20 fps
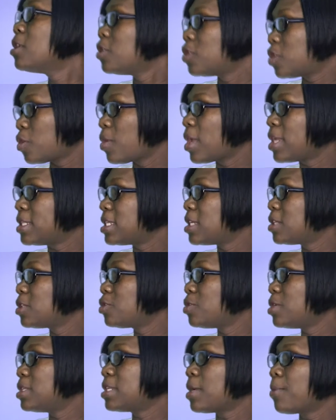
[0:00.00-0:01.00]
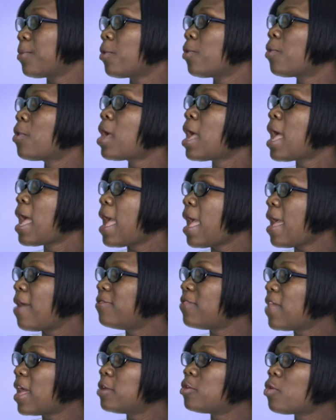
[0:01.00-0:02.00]
So it is treatable.
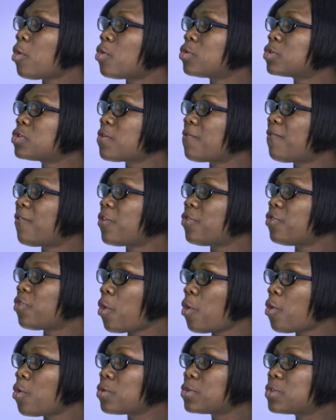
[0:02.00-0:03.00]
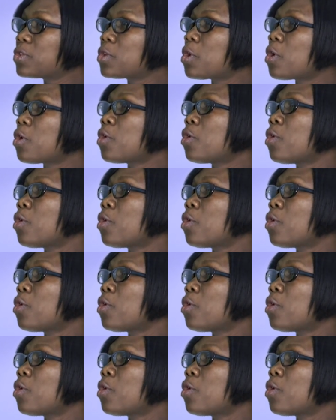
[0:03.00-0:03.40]
And then also for those